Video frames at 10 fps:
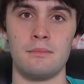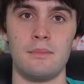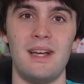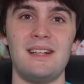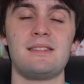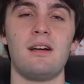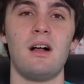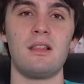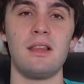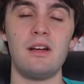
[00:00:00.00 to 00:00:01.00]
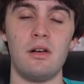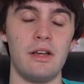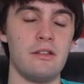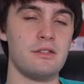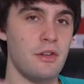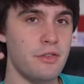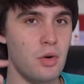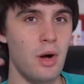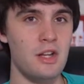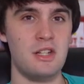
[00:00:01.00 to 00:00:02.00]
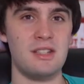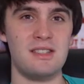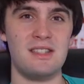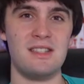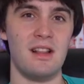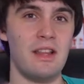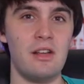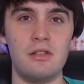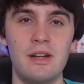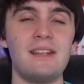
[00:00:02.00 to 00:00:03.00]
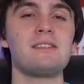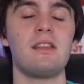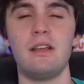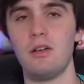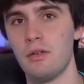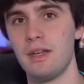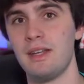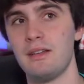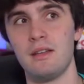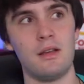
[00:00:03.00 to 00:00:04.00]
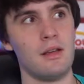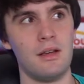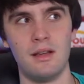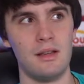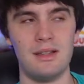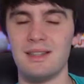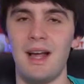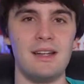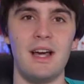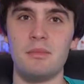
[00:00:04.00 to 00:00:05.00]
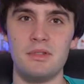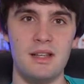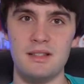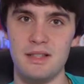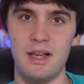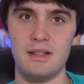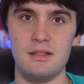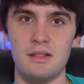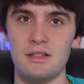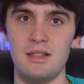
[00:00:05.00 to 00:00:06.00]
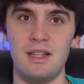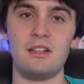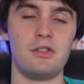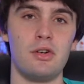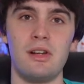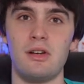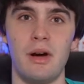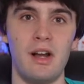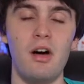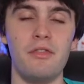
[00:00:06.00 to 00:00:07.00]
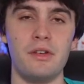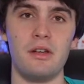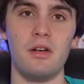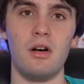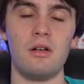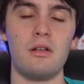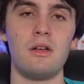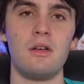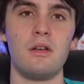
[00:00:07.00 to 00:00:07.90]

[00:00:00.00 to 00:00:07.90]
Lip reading: It's illegal. So if your question is it illegal or not, it's legal in 99% of states because you need an attorney to write off on it all.